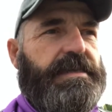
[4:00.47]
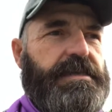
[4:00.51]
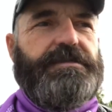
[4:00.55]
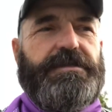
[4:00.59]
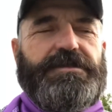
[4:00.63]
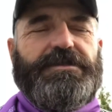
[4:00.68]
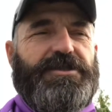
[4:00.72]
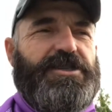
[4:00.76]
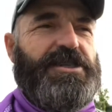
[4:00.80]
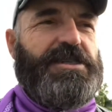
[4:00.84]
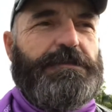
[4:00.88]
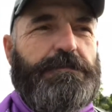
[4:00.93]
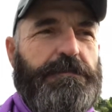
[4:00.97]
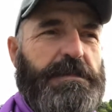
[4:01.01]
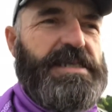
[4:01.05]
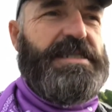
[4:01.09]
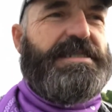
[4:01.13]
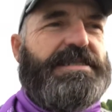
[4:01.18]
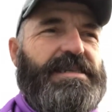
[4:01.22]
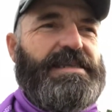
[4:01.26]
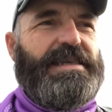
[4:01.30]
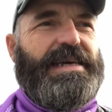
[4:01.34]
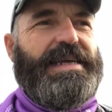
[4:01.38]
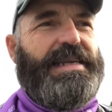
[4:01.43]
Just
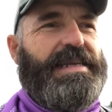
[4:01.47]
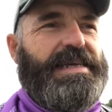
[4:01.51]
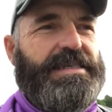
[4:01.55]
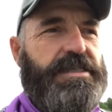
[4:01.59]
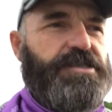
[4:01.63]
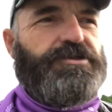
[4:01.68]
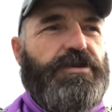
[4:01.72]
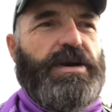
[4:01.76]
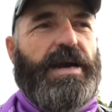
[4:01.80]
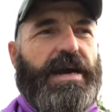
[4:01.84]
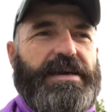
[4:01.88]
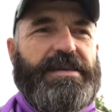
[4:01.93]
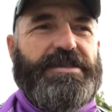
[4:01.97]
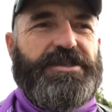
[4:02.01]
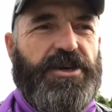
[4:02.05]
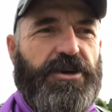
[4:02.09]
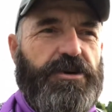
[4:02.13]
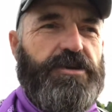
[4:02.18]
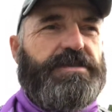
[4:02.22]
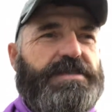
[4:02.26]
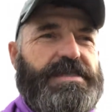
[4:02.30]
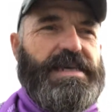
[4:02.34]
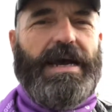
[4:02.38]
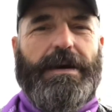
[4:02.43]
miscellaneous crap. It
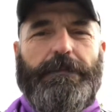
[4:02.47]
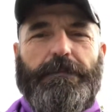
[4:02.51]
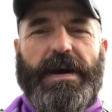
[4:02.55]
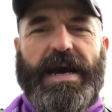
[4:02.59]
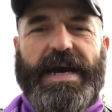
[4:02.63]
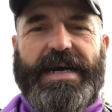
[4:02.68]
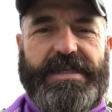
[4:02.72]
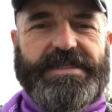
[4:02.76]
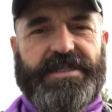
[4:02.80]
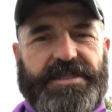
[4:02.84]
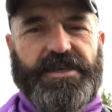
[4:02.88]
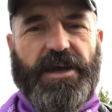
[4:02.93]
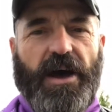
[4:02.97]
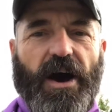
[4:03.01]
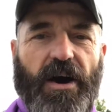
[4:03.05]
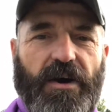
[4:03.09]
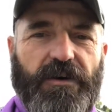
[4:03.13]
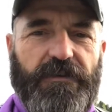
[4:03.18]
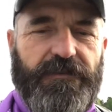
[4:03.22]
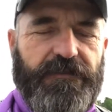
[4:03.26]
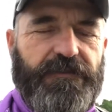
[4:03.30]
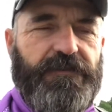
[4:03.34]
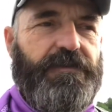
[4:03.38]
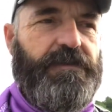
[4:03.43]
turns on by
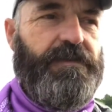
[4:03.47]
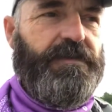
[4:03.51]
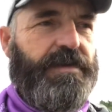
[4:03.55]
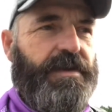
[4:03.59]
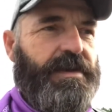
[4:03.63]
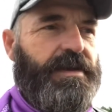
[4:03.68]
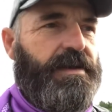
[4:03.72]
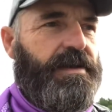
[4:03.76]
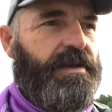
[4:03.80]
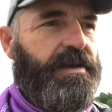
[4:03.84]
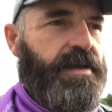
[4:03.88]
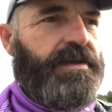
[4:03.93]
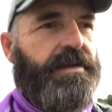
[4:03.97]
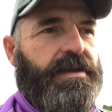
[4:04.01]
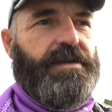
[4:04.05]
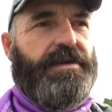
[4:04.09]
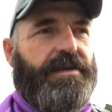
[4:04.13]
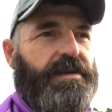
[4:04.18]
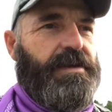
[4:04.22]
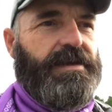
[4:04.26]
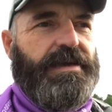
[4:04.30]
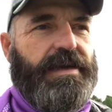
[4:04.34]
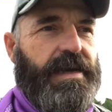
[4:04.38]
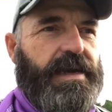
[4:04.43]
itself.
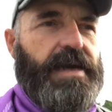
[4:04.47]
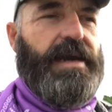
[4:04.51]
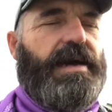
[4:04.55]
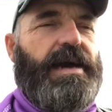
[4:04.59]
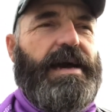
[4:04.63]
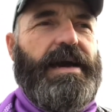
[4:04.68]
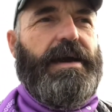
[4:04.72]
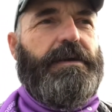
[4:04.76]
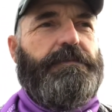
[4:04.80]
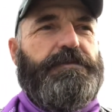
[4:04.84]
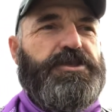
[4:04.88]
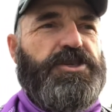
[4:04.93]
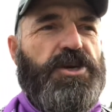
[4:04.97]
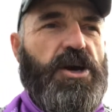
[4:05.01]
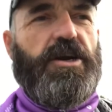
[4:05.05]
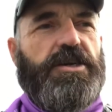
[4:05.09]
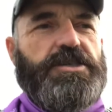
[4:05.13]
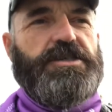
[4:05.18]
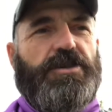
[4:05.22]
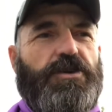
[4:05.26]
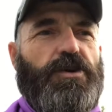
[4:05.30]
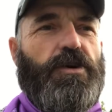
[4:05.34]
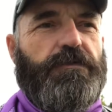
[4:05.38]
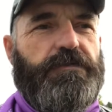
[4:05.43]
I
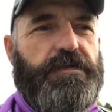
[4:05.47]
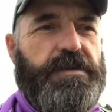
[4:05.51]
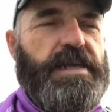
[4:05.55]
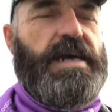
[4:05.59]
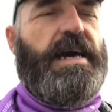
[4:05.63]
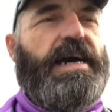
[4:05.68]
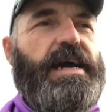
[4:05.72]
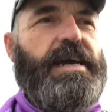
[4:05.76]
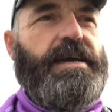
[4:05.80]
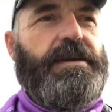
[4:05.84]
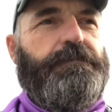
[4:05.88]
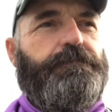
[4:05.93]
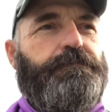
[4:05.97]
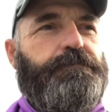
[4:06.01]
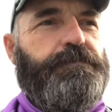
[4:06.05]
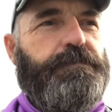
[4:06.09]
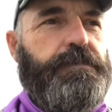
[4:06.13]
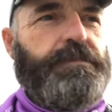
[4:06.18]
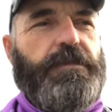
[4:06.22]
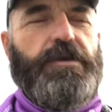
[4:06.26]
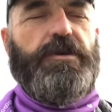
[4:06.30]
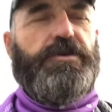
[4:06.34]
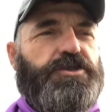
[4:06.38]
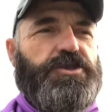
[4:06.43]
charge it overnight
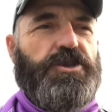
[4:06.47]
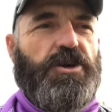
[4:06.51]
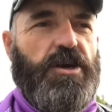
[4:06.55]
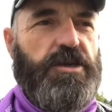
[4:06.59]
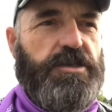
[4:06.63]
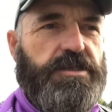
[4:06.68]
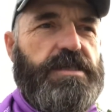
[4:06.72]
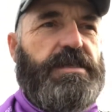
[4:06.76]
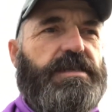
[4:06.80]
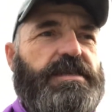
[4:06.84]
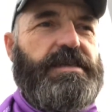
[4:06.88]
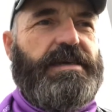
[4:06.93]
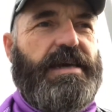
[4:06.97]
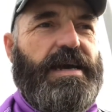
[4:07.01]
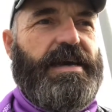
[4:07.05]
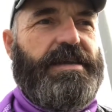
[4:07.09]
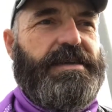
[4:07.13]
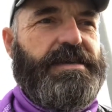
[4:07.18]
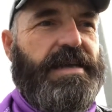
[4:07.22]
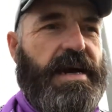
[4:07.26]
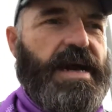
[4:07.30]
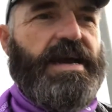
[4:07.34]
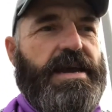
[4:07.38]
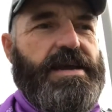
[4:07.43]
or charge it at
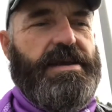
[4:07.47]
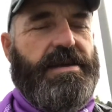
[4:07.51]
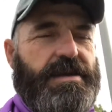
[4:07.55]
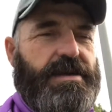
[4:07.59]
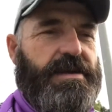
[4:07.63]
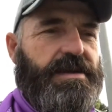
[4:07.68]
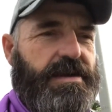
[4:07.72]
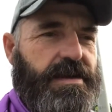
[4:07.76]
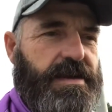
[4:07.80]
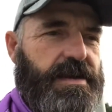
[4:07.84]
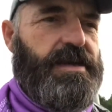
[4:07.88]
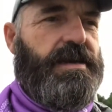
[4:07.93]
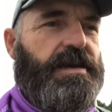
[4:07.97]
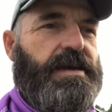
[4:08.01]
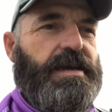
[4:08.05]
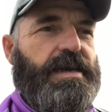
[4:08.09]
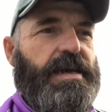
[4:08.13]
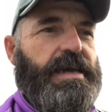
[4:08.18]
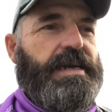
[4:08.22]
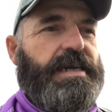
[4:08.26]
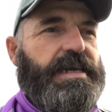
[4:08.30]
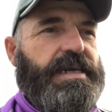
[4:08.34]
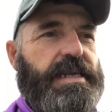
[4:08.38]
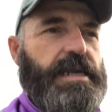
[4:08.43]
night.
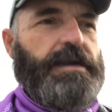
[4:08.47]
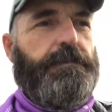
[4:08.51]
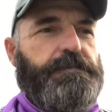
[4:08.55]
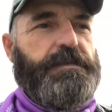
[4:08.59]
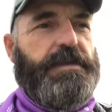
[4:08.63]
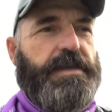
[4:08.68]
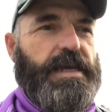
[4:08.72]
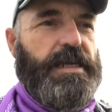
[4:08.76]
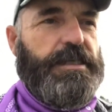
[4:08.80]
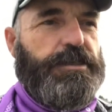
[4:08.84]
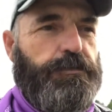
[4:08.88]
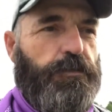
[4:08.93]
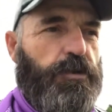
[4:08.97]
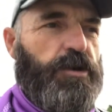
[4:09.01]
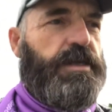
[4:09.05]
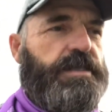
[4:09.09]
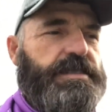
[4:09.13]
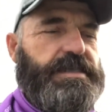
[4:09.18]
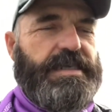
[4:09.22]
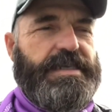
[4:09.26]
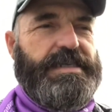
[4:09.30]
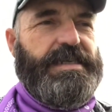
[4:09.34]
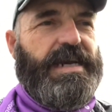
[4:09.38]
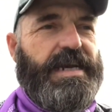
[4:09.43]
Get up the next morning,
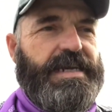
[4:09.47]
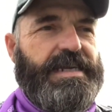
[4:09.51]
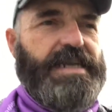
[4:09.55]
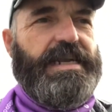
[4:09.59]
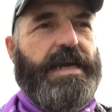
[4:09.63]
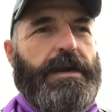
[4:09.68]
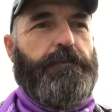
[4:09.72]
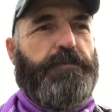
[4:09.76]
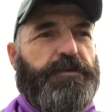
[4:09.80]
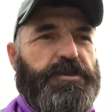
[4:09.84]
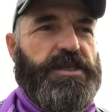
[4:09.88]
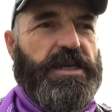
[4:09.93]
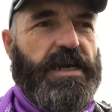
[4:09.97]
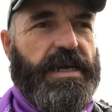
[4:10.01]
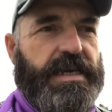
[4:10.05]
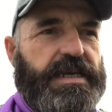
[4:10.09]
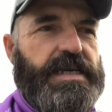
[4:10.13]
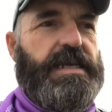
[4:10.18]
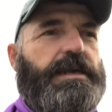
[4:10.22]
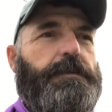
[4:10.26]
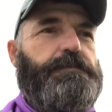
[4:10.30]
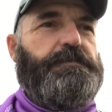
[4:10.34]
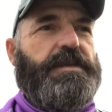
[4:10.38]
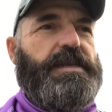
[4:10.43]
it's at 99%.
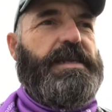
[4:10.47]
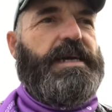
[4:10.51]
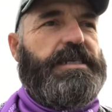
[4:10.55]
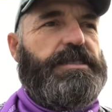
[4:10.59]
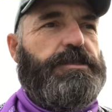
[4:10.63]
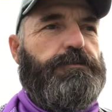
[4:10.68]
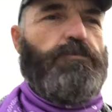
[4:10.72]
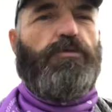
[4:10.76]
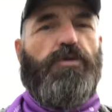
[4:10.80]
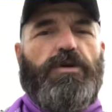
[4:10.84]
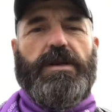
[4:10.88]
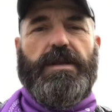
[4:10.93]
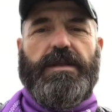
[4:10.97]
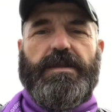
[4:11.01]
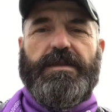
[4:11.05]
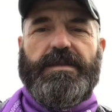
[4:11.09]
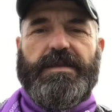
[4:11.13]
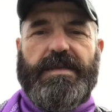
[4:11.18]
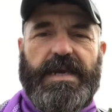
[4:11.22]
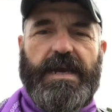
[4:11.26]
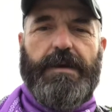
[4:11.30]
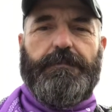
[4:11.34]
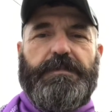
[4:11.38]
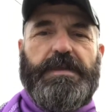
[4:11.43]
Get up the next morning and the
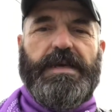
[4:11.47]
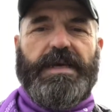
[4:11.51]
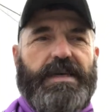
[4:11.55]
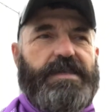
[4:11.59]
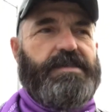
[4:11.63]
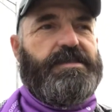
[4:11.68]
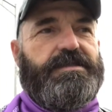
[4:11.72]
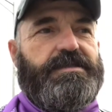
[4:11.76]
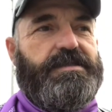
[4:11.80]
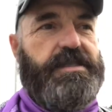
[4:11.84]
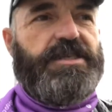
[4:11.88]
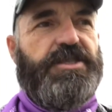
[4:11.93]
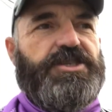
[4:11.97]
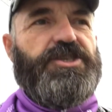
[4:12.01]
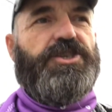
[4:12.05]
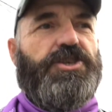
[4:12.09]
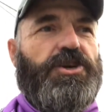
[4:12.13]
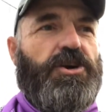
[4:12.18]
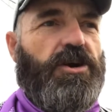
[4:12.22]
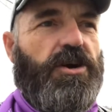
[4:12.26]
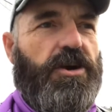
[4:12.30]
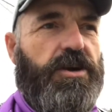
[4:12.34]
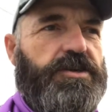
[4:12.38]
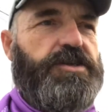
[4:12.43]
damn thing's
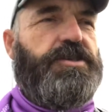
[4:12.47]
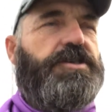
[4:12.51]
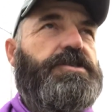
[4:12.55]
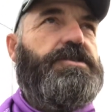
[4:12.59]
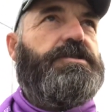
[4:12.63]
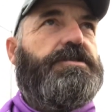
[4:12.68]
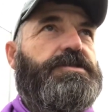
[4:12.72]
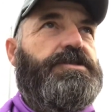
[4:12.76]
discharged.